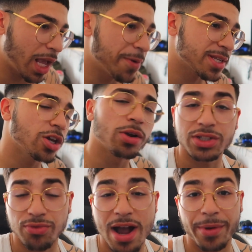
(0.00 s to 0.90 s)
And we said, "Yo,
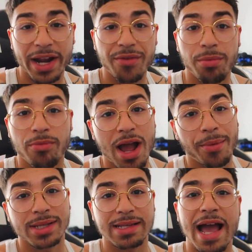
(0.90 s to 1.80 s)
let's ride. We gotta have him ride
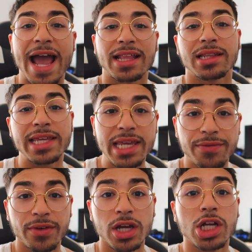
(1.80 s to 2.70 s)
because I had to
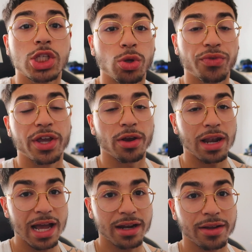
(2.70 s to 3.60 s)
leave to North
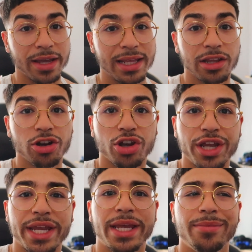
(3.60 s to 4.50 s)
Carolina in
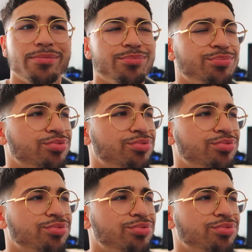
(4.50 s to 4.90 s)
literally,